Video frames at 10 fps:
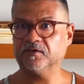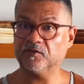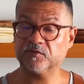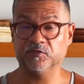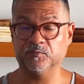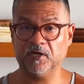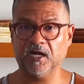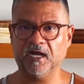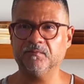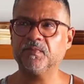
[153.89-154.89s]
They're super
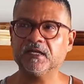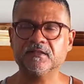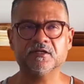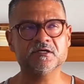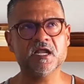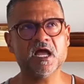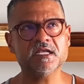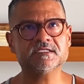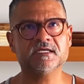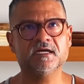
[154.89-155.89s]
hot, but they're
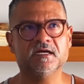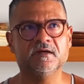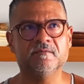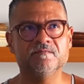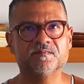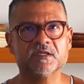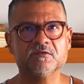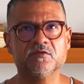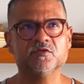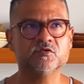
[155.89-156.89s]
not um,
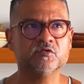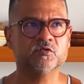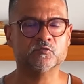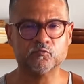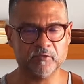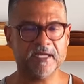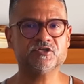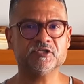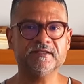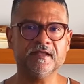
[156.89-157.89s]
the red
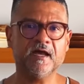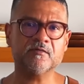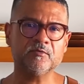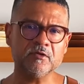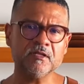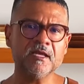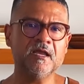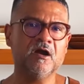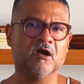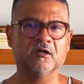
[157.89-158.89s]
Chile de Arbol
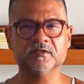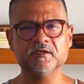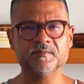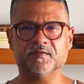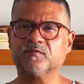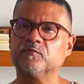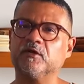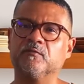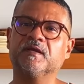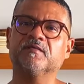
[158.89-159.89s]
are a little bit
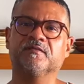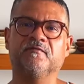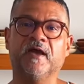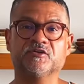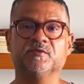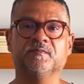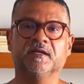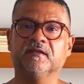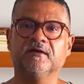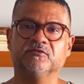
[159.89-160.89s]
sweeter because they've actually been
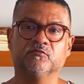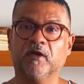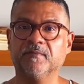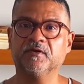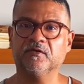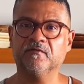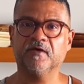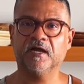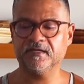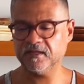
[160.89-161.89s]
allowed to ripen on the
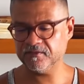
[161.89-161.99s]
vine.